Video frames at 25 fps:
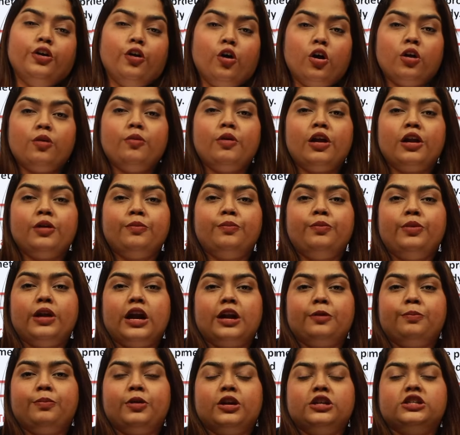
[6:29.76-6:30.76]
normal
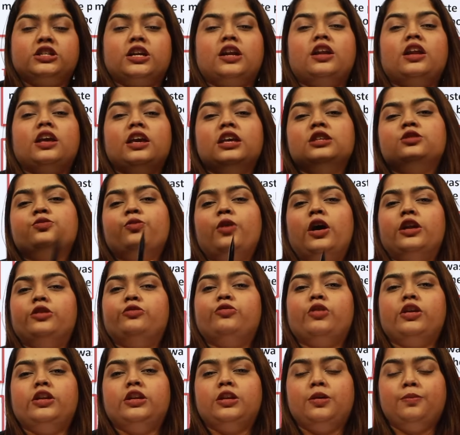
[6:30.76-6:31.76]
blood pressure is
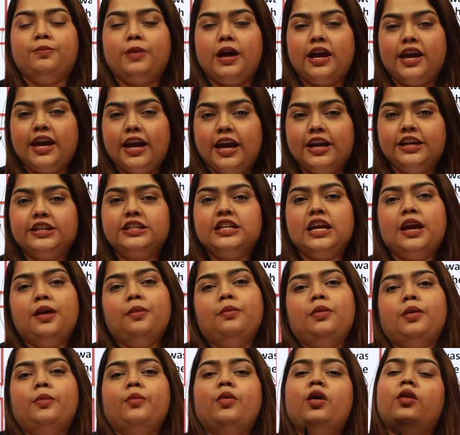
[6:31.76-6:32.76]
120 by 80
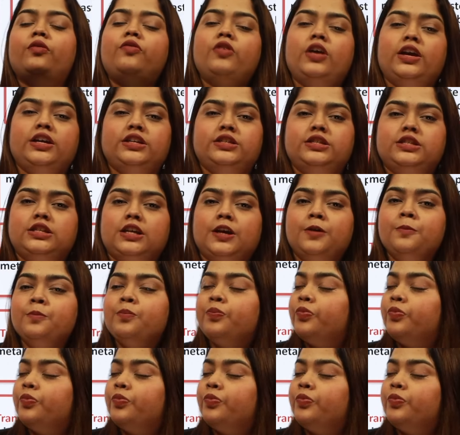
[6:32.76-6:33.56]
mm of Hg.